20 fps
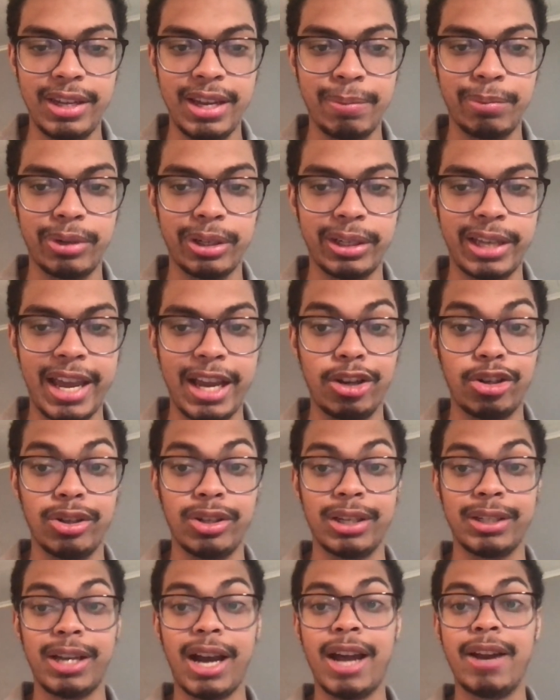implications
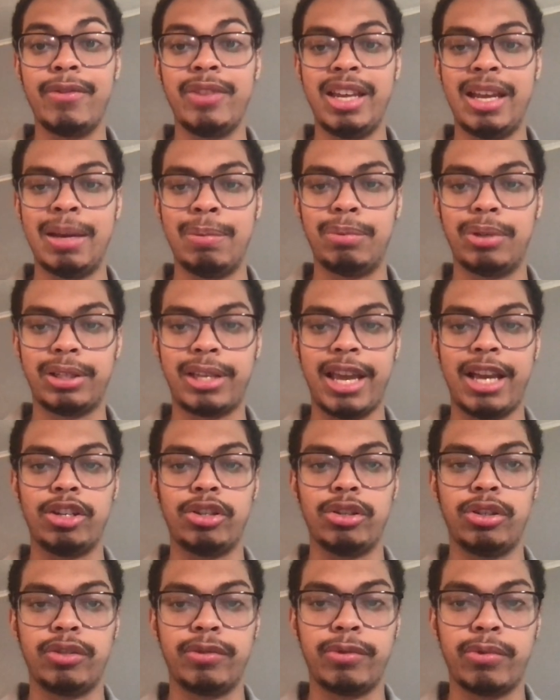and kind kind of the
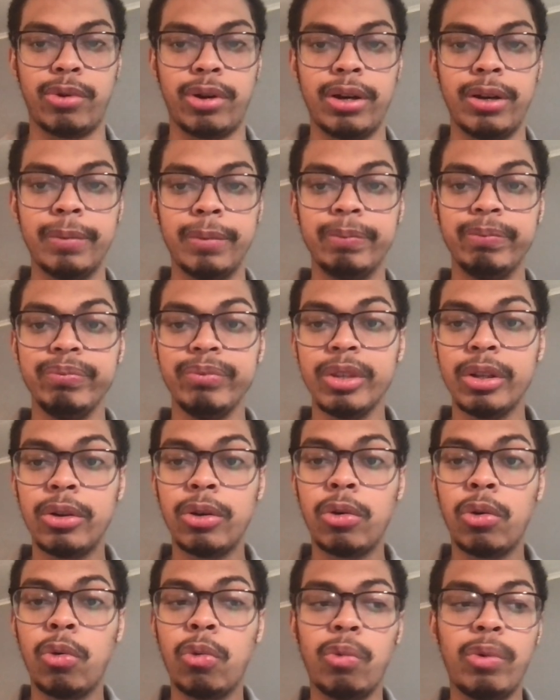implications for
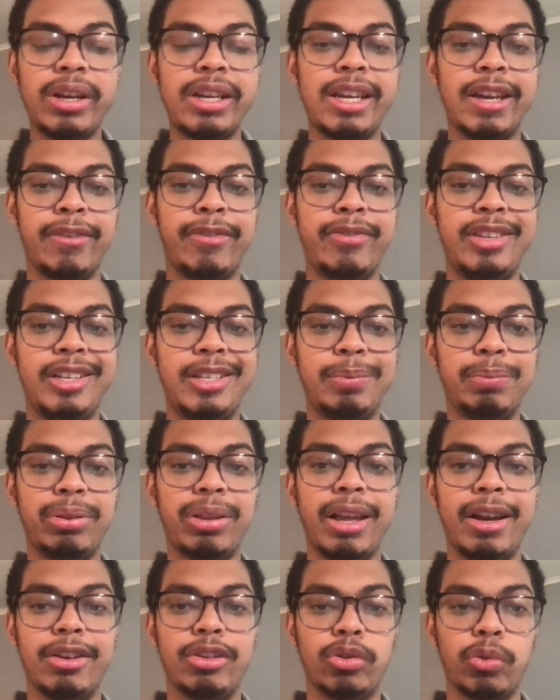if these
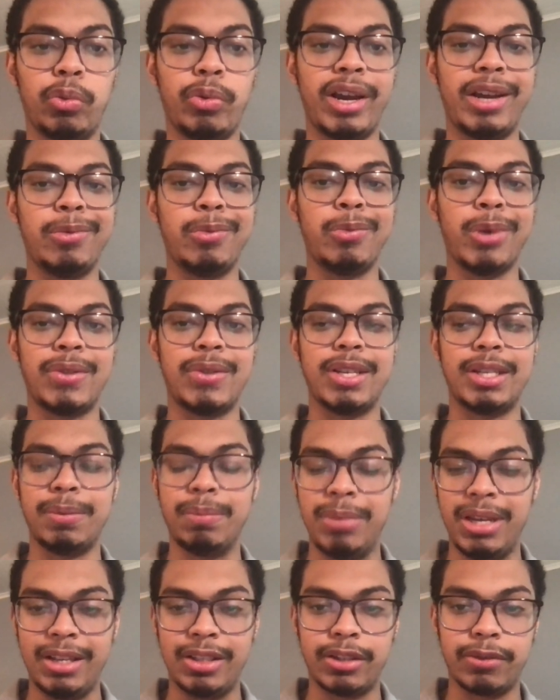players win, what this
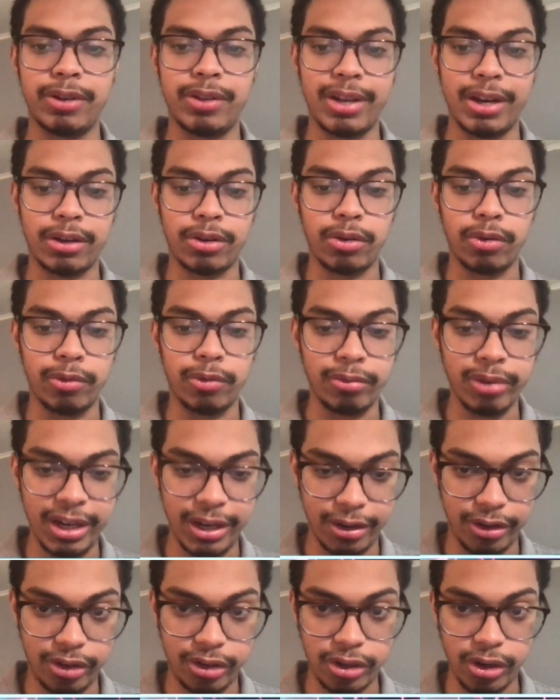means for their
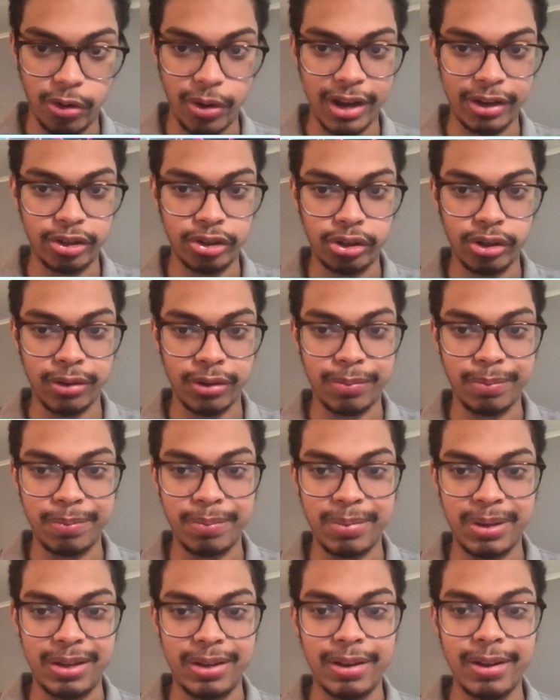careers. So I should
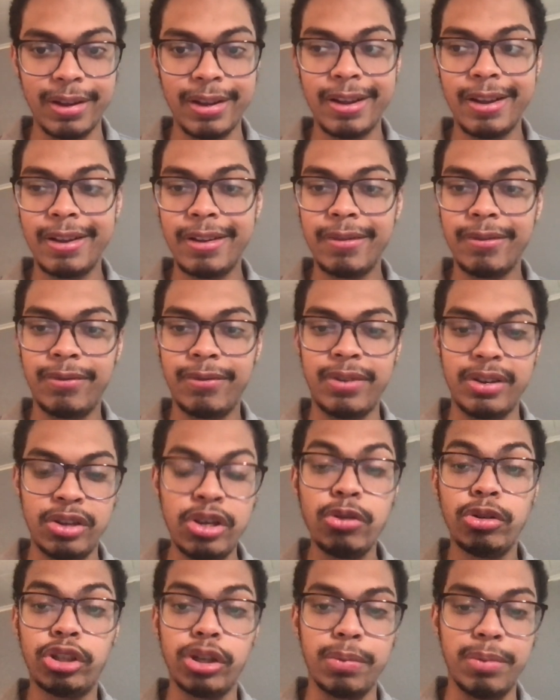be that
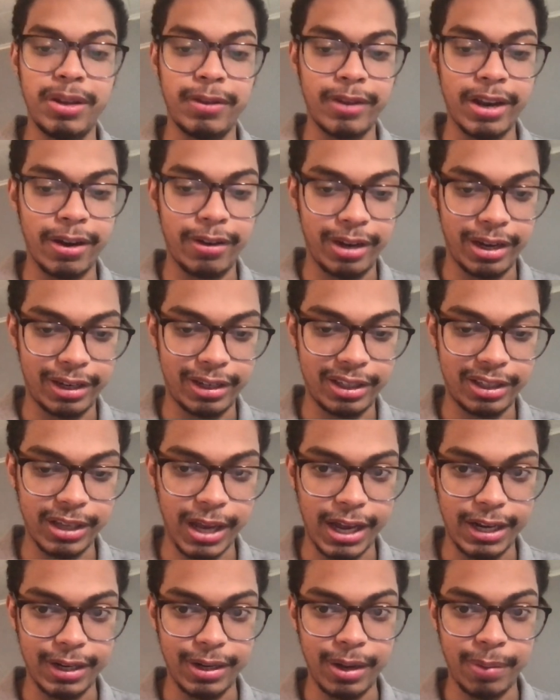you should be very
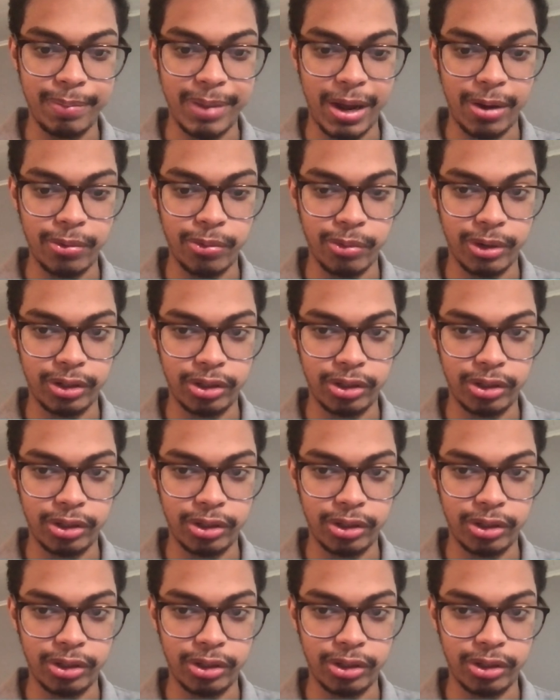excited about what